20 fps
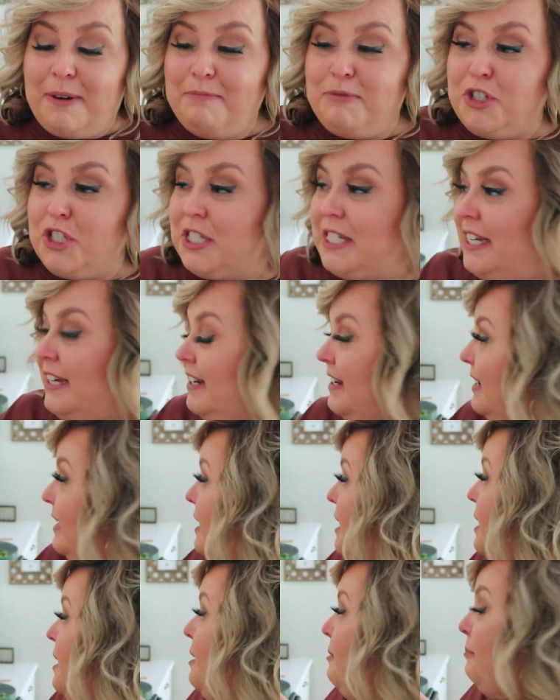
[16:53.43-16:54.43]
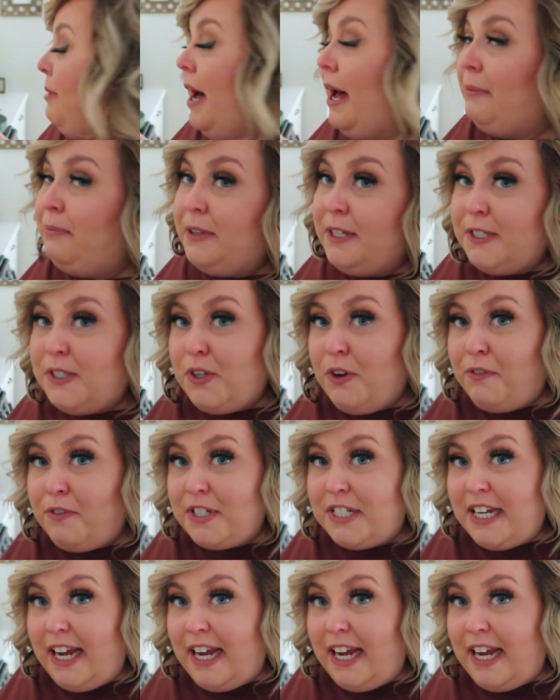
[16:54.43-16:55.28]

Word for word: I'm just gonna pop this over